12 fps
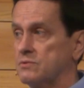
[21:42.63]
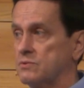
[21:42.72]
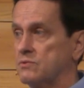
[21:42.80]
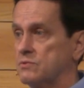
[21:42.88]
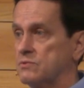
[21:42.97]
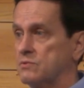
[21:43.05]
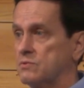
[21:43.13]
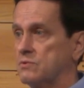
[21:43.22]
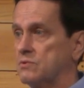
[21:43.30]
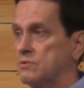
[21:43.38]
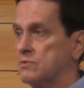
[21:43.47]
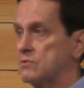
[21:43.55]

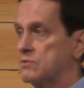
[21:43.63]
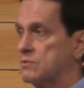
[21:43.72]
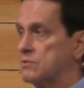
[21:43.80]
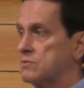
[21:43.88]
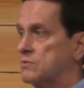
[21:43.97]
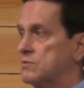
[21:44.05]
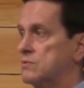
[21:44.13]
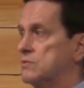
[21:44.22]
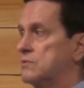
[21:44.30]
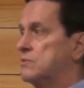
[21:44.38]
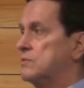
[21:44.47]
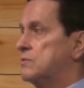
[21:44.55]

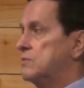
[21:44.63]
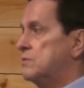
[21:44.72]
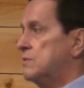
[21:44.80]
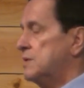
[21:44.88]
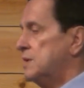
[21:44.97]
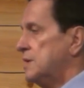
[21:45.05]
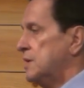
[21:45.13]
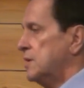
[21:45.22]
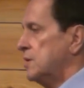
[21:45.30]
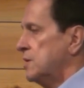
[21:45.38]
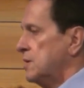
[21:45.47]
[no speech]